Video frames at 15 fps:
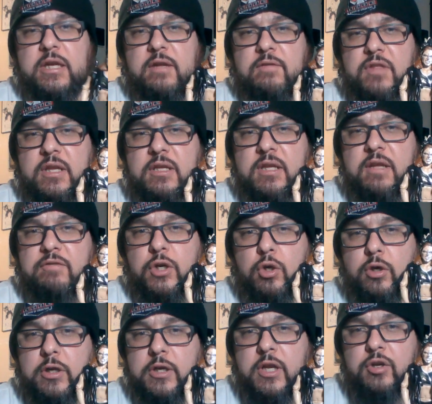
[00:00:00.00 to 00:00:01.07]
Like if they'd given
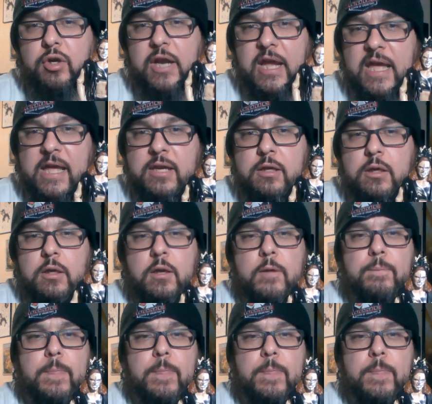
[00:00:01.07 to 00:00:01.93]
her another head